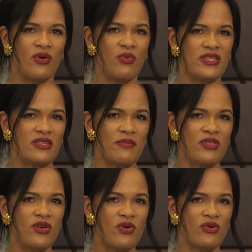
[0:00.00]
what some
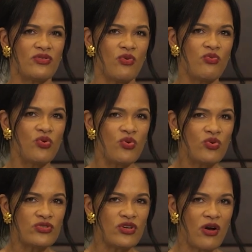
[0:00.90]
of the, the
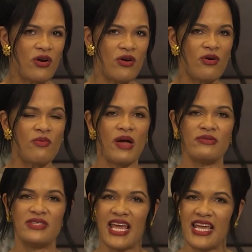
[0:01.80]
rules are
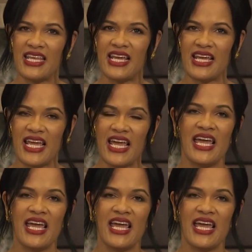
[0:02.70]
around dating.